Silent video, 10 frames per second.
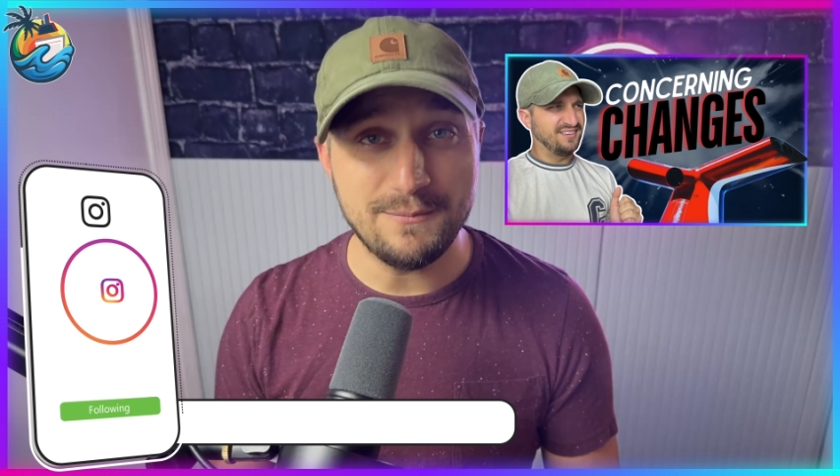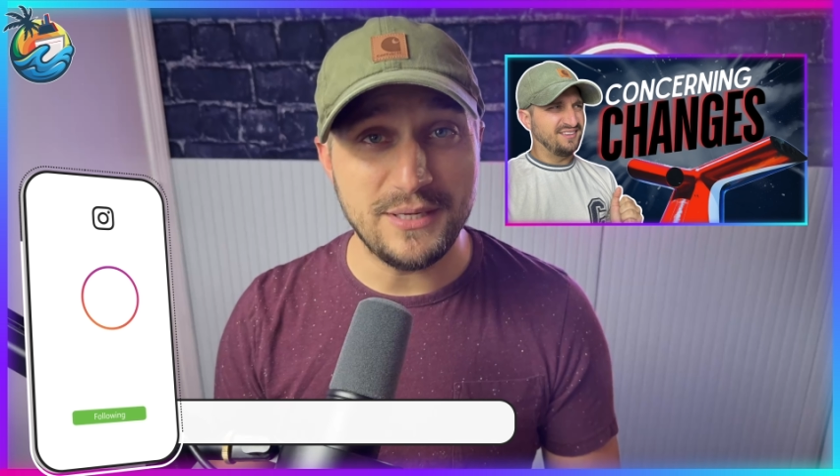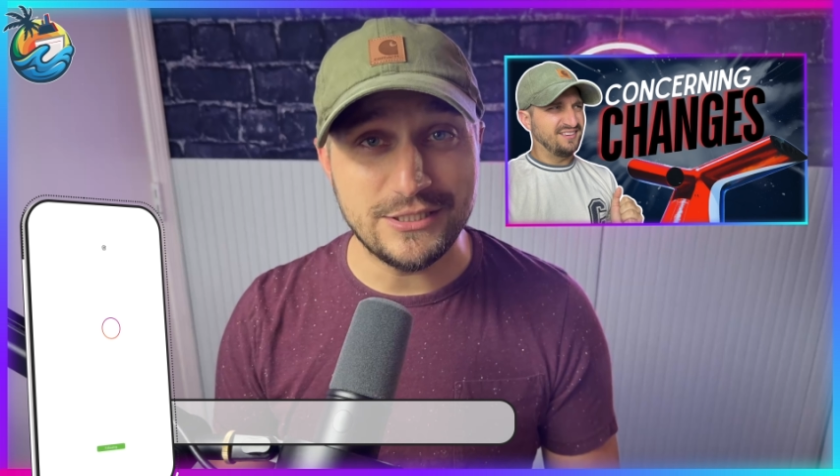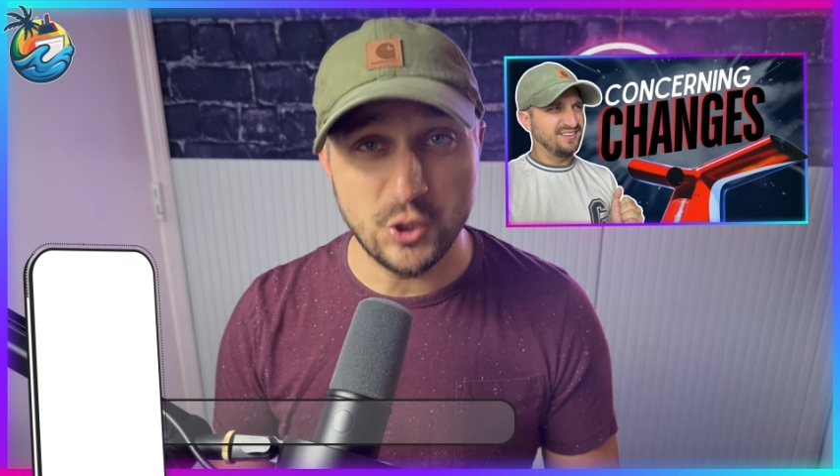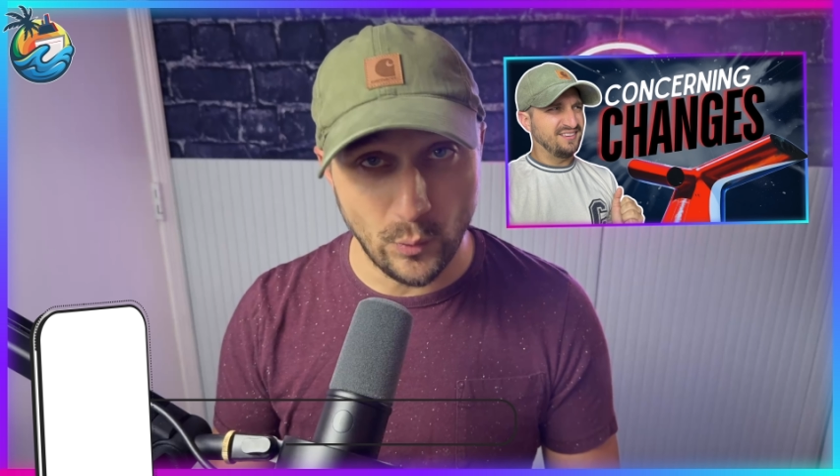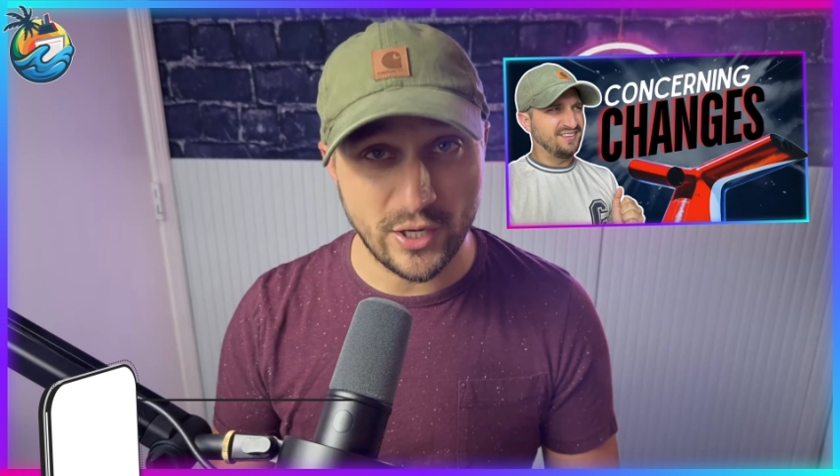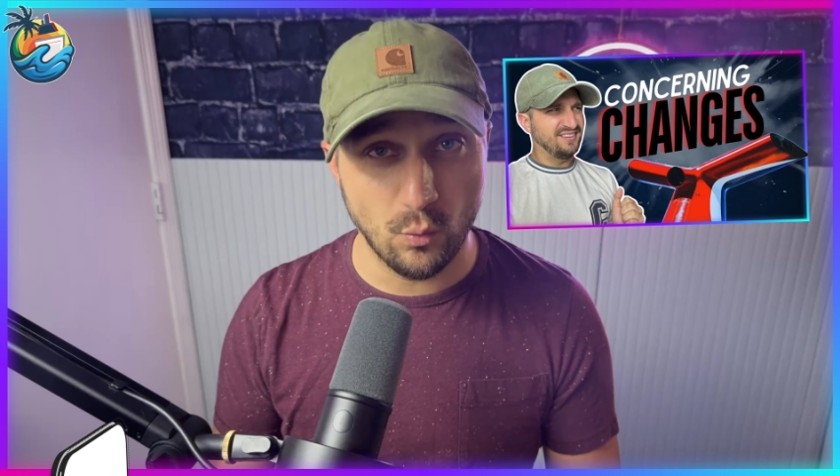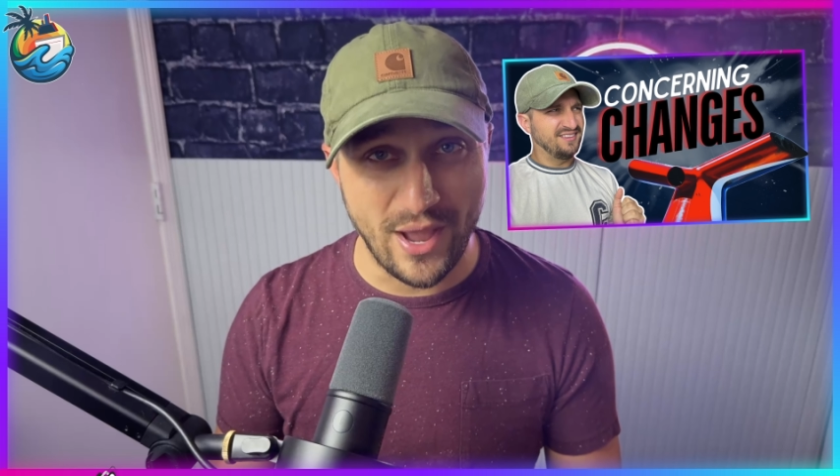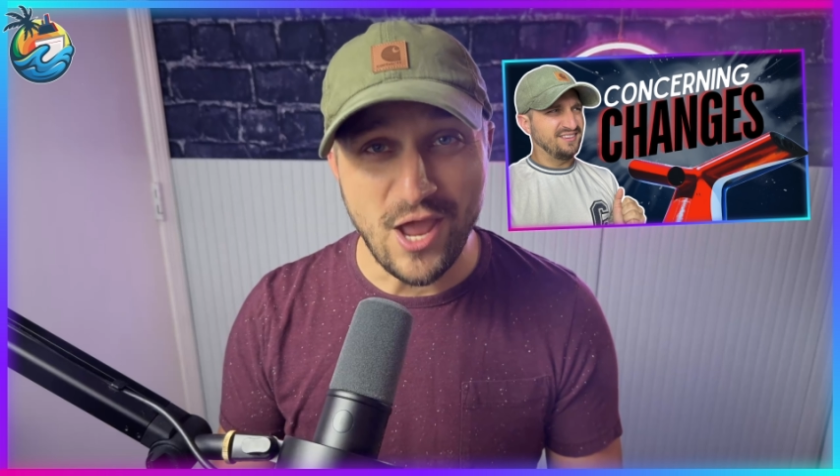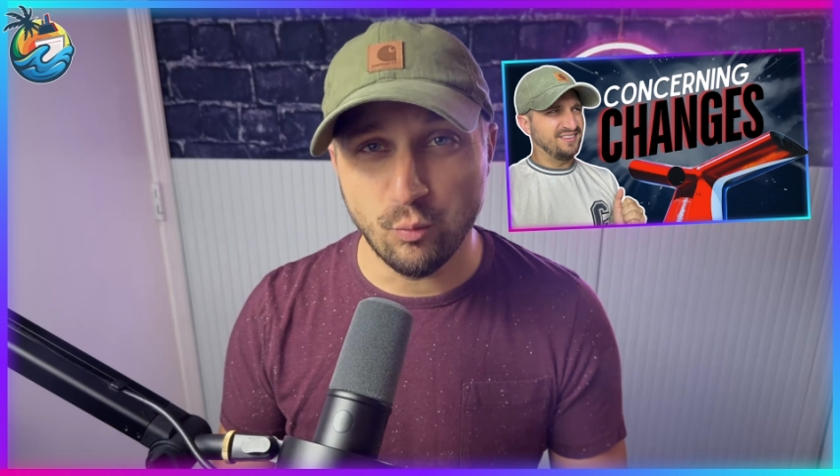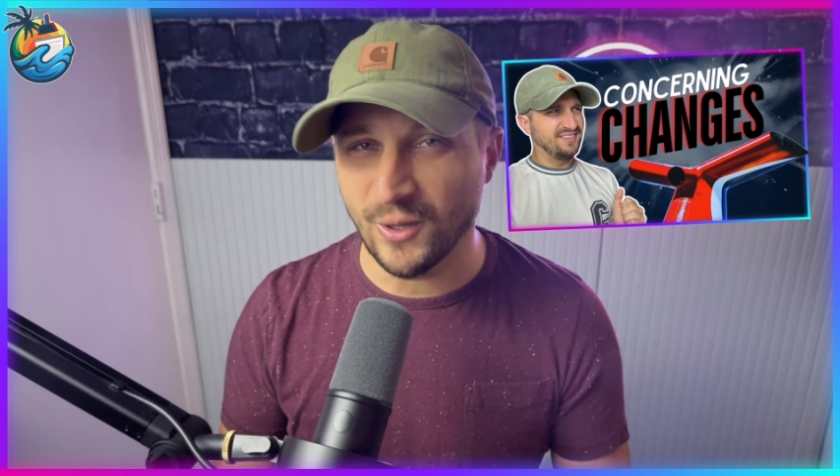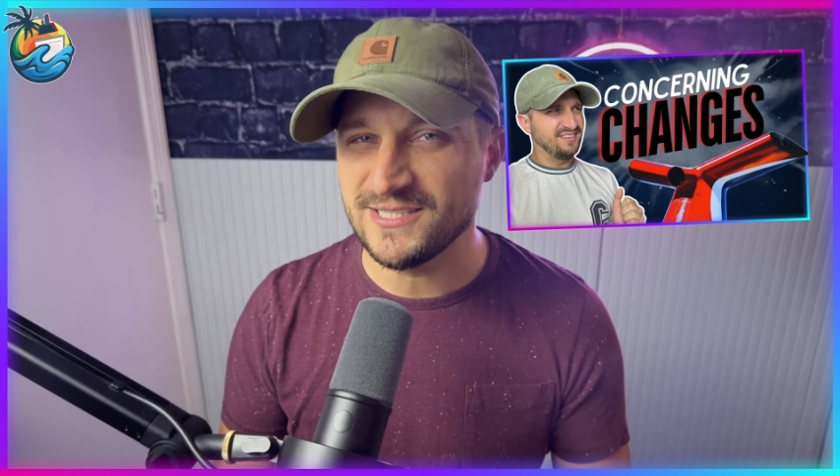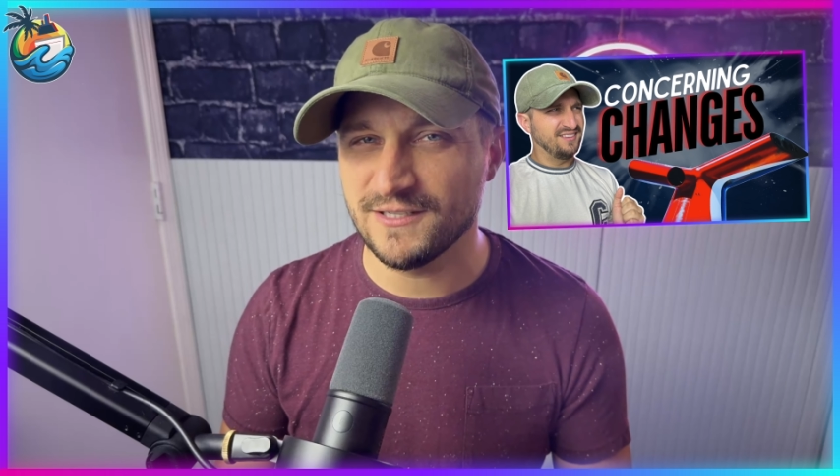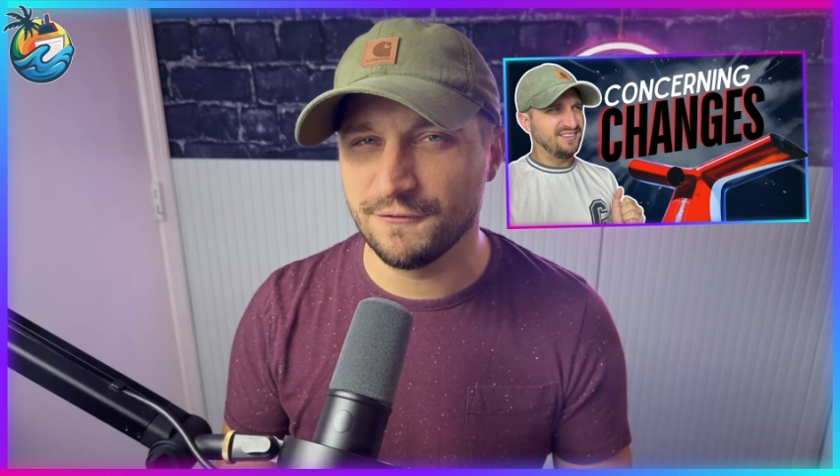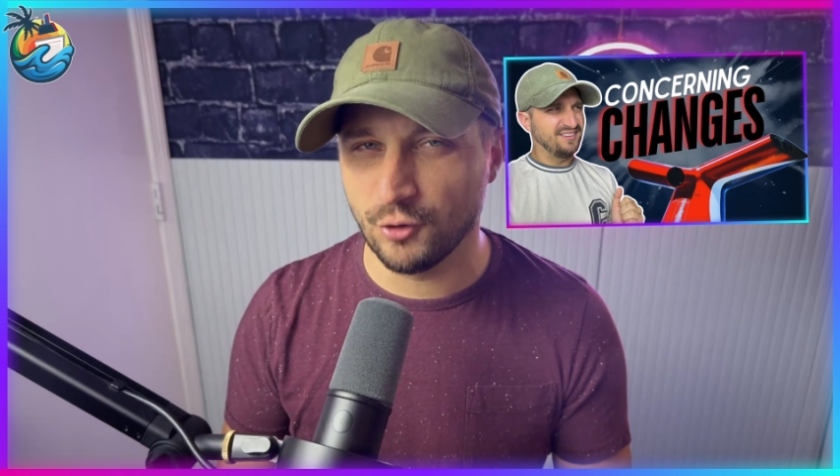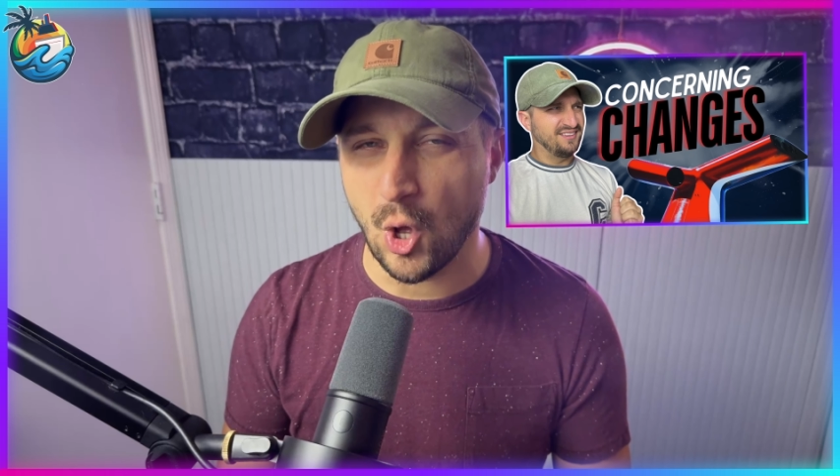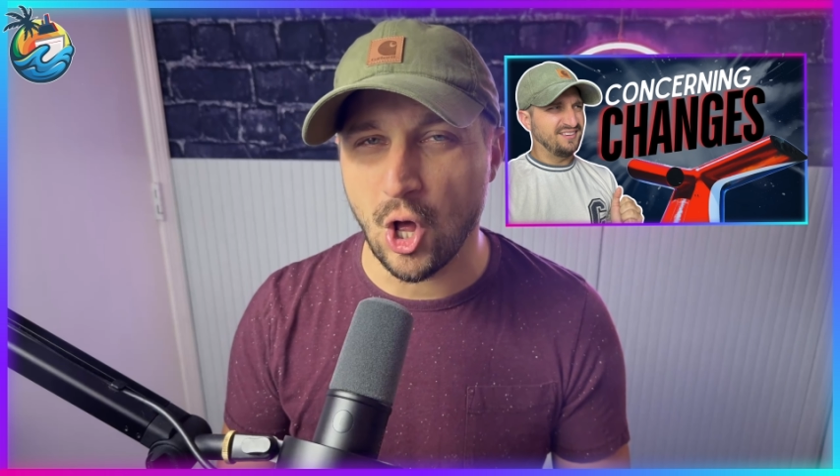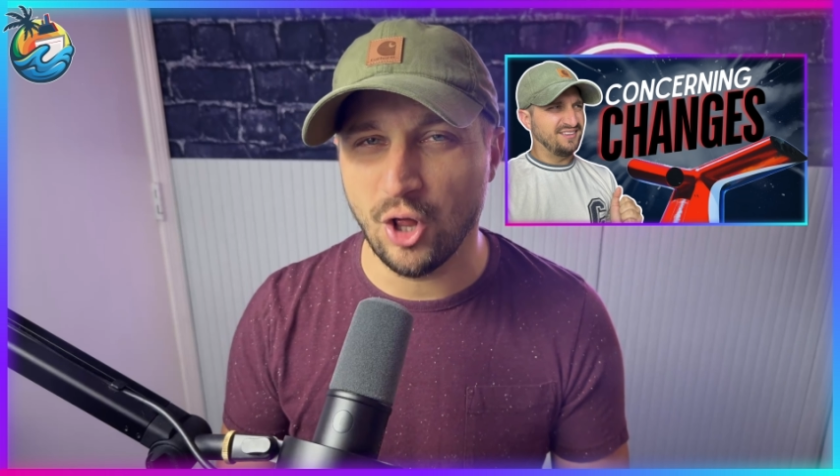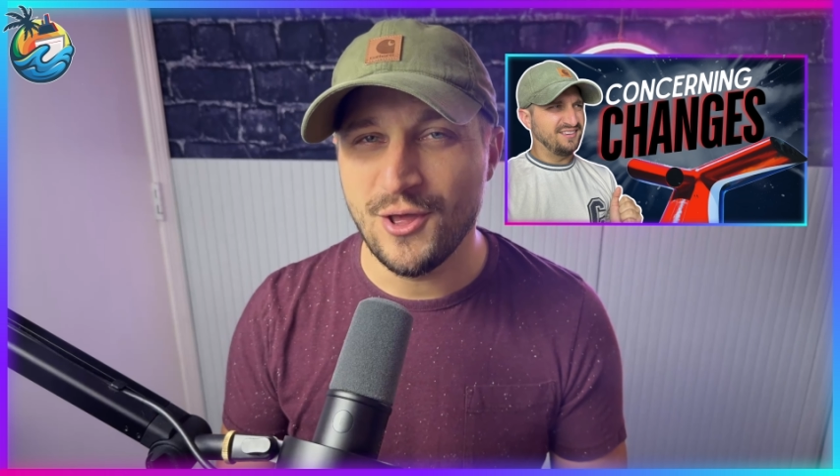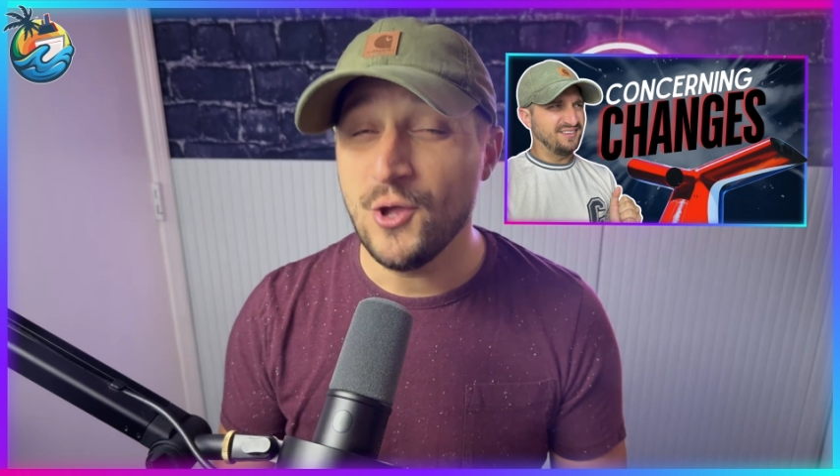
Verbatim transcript: be doing away once and for all